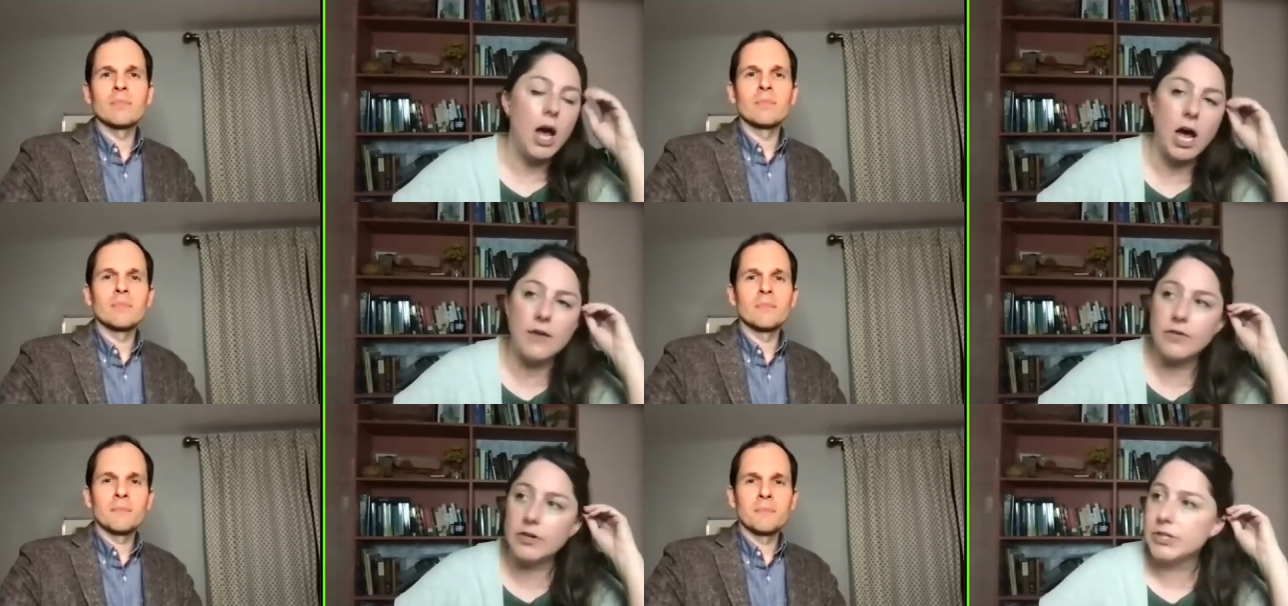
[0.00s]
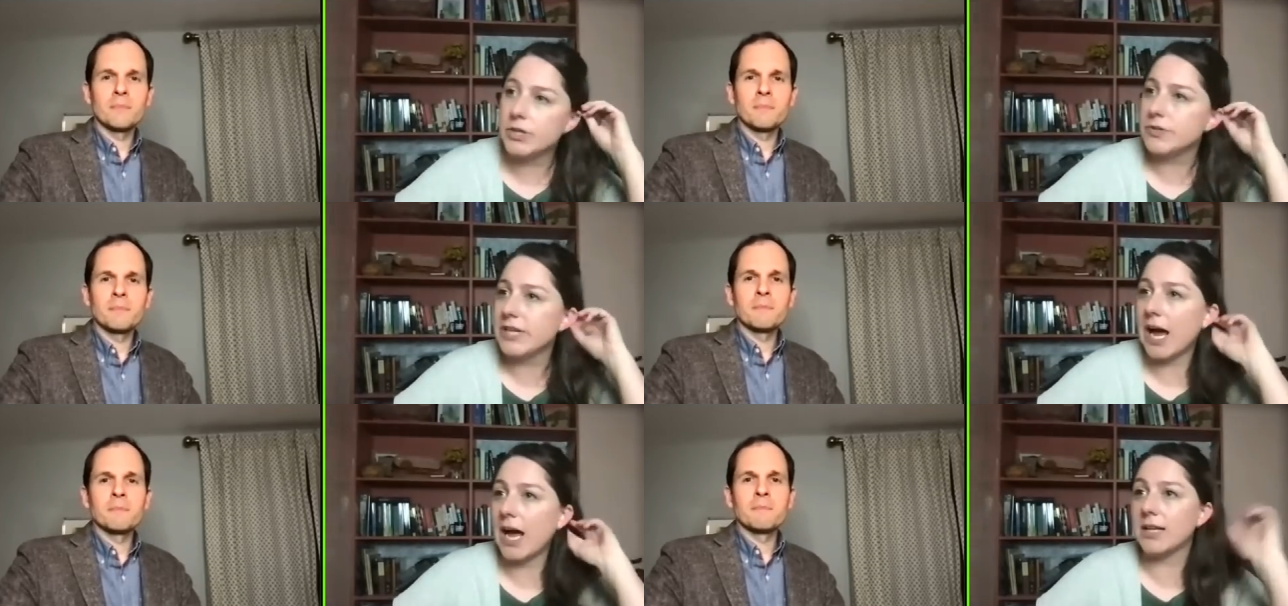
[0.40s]
Speaker 1: of a
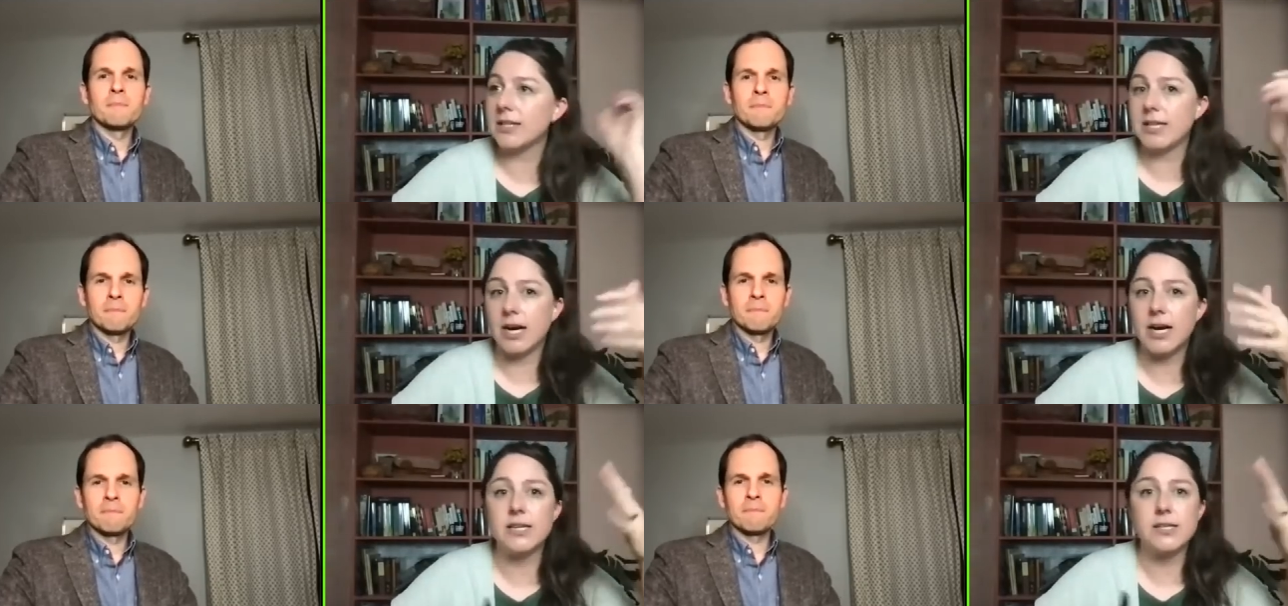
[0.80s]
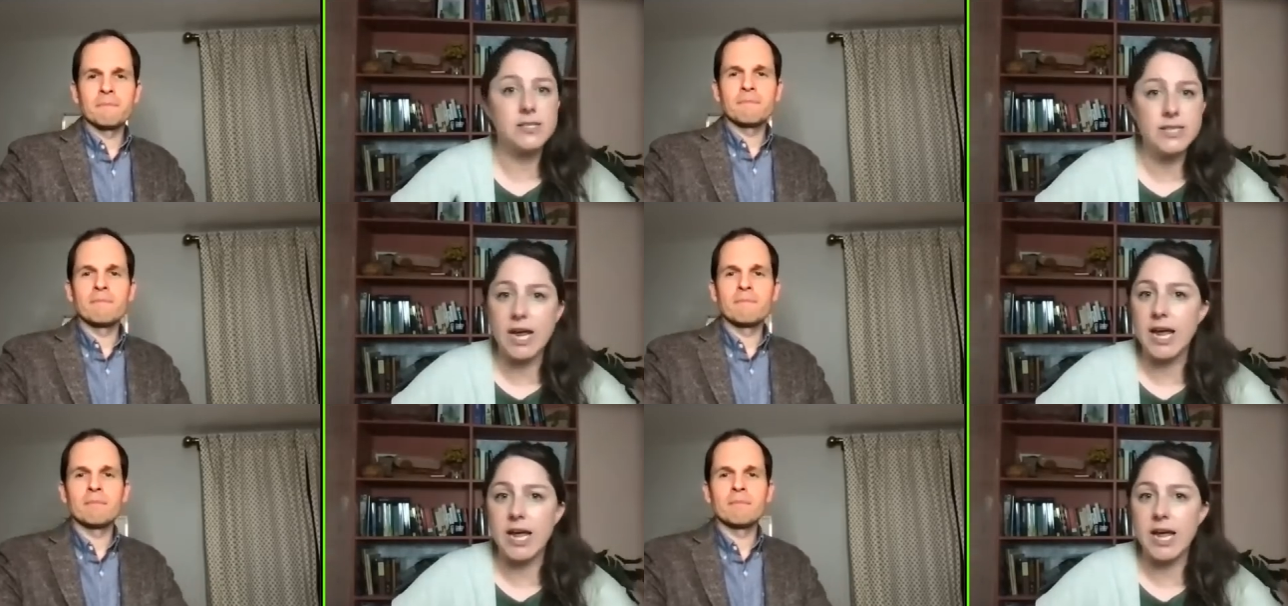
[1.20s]
totalitarian
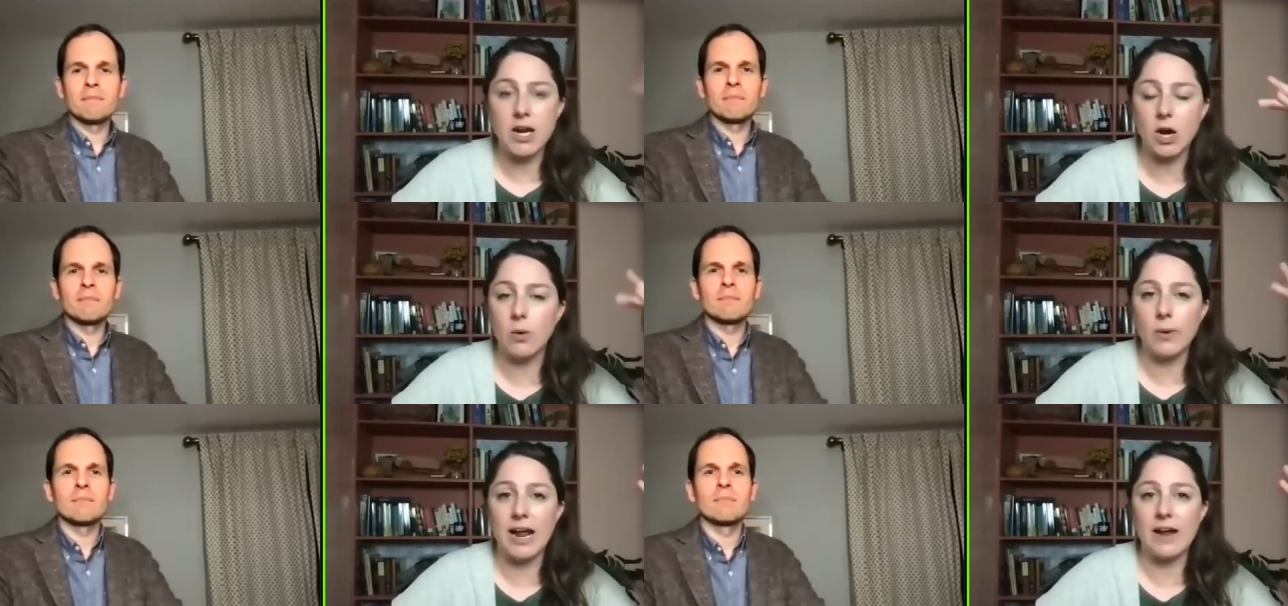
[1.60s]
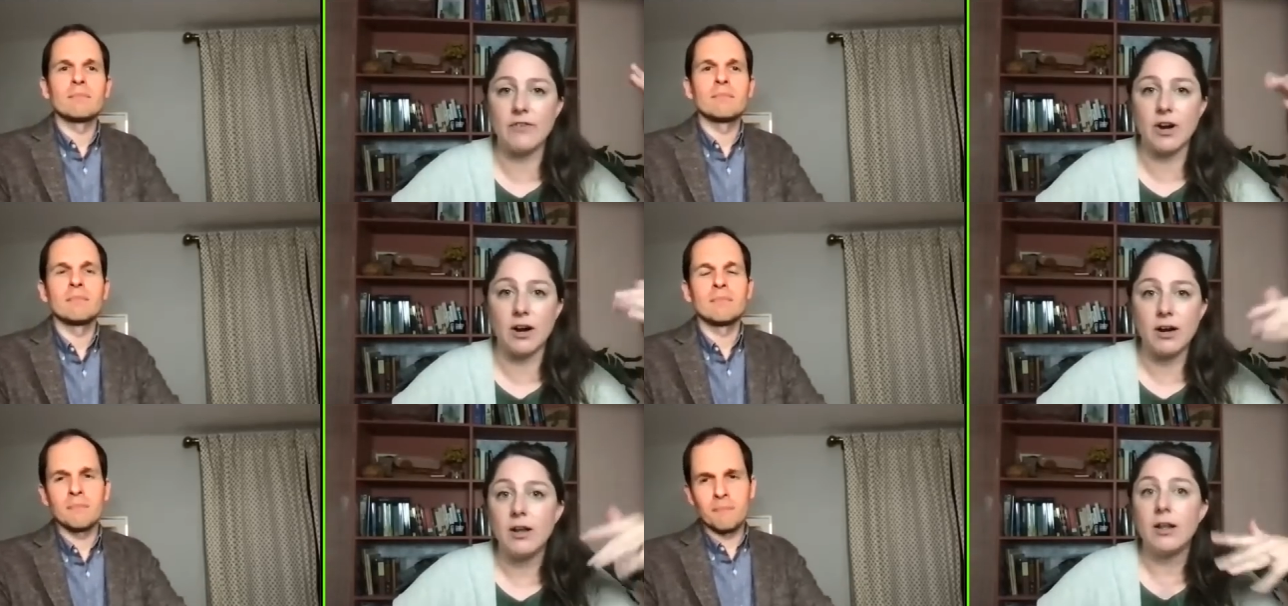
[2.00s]
state or
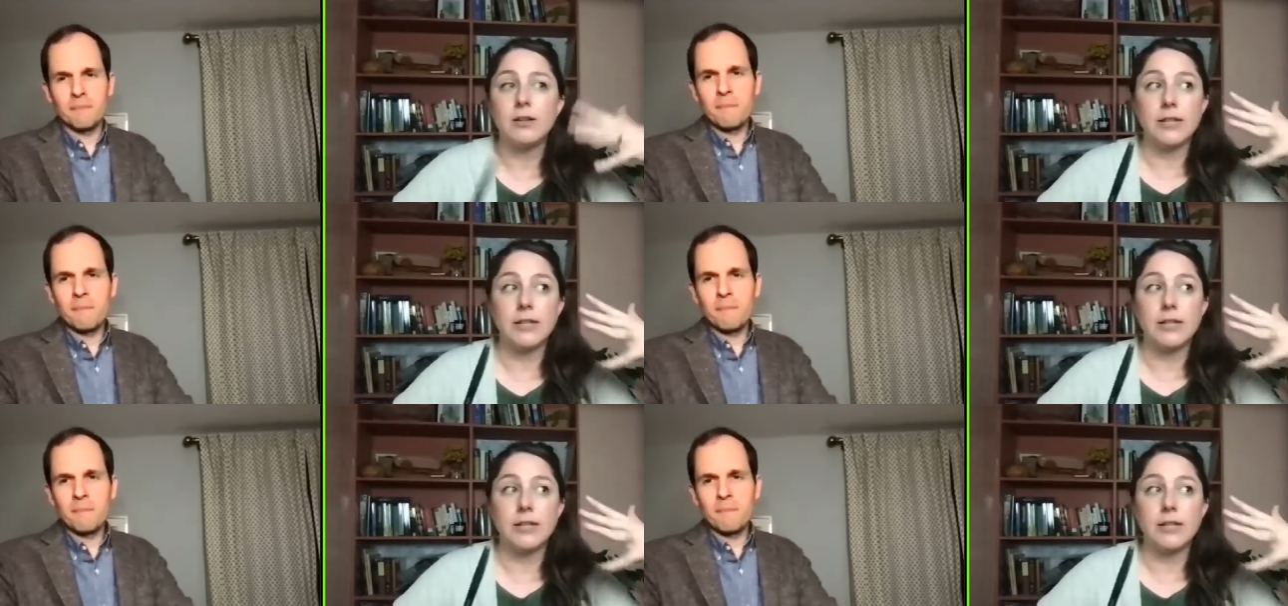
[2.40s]
whatever,